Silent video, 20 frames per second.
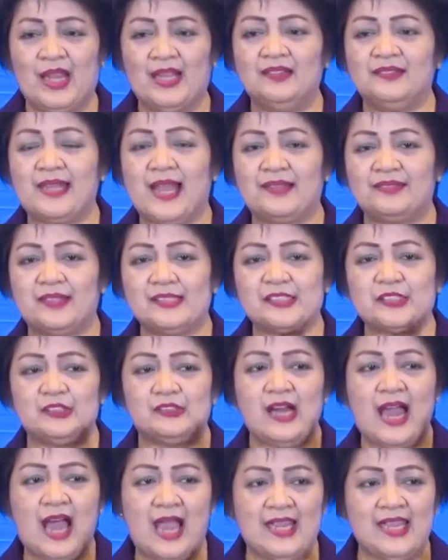And that is
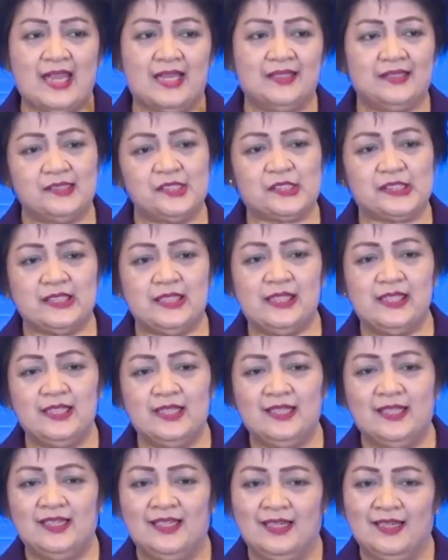your high energy
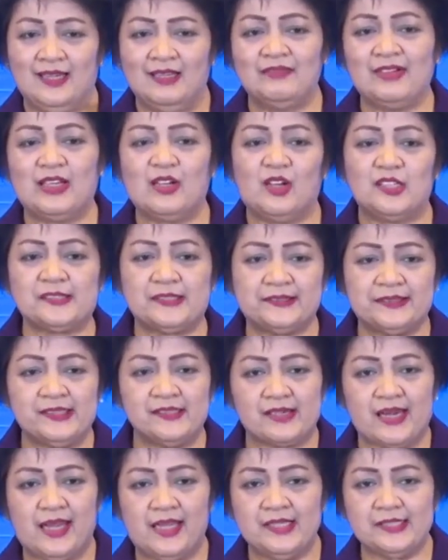
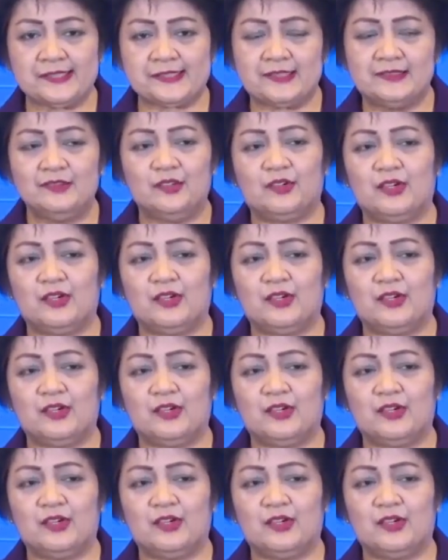velocity rays,